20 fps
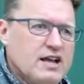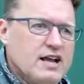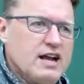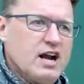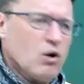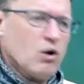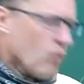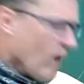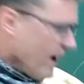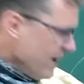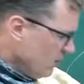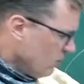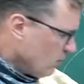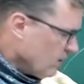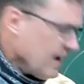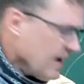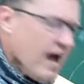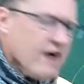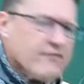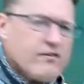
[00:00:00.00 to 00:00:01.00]
here, why don't
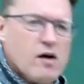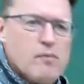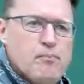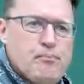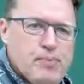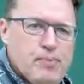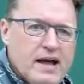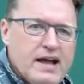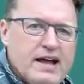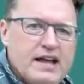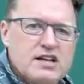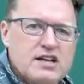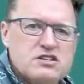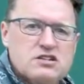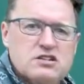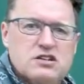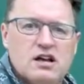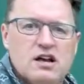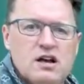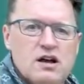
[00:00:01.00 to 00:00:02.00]
we have our
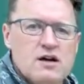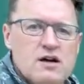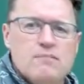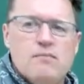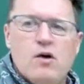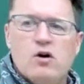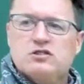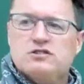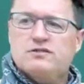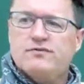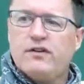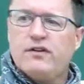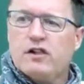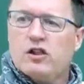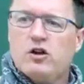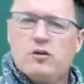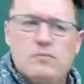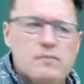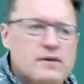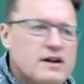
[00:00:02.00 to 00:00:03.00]
biggest most
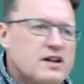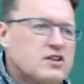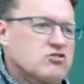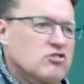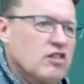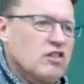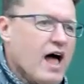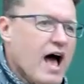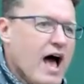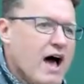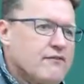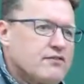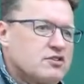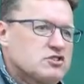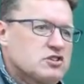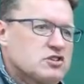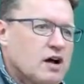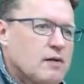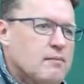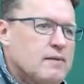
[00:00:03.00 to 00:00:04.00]
voluminous lava
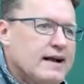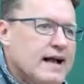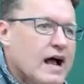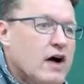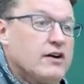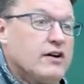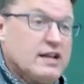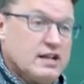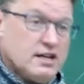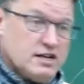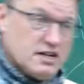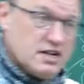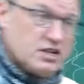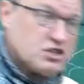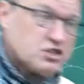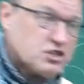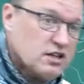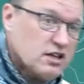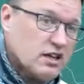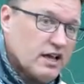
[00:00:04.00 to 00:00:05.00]
is coming out
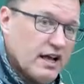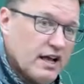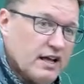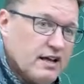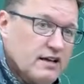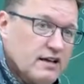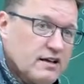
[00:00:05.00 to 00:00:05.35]
initially.